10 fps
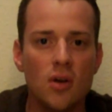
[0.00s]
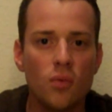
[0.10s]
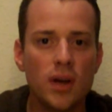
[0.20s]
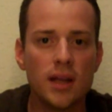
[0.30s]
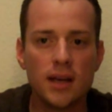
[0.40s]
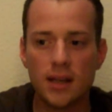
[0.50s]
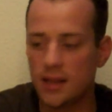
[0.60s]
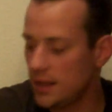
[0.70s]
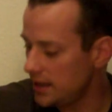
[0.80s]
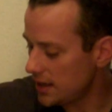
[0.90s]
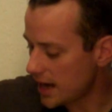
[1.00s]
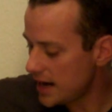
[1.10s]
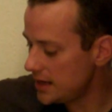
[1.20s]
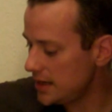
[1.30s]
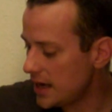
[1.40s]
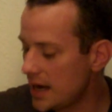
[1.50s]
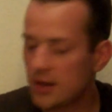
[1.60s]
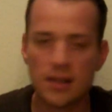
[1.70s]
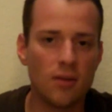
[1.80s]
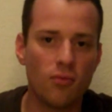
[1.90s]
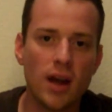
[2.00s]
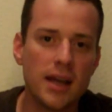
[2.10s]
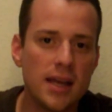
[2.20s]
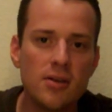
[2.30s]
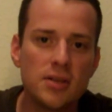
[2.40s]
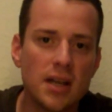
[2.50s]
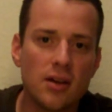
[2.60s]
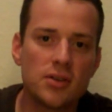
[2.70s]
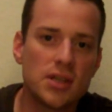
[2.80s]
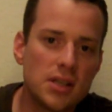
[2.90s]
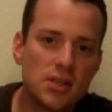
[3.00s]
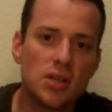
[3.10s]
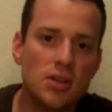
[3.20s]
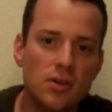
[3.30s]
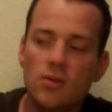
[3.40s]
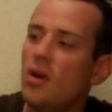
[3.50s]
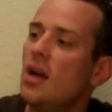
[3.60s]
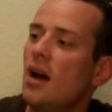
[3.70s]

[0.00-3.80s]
when the ADA right here tells us to